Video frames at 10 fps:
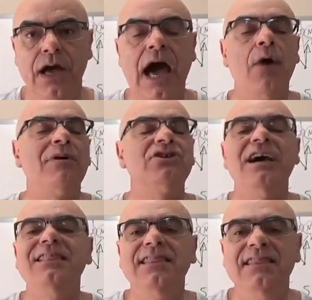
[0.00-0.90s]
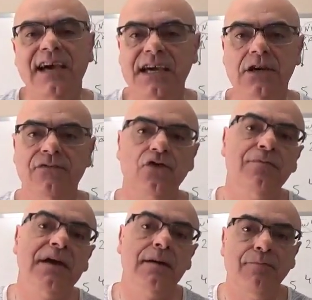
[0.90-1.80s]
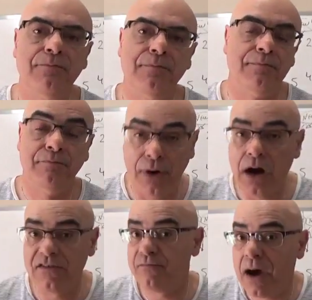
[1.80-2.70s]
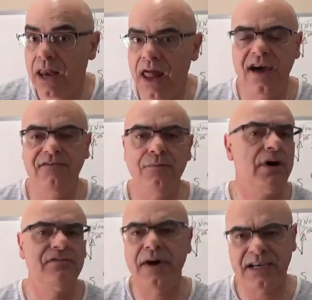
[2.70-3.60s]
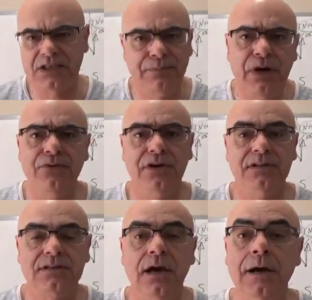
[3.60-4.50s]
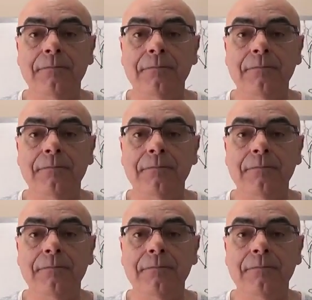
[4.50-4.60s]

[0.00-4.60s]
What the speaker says: how much I thank you for being a part of my life, part of my experience,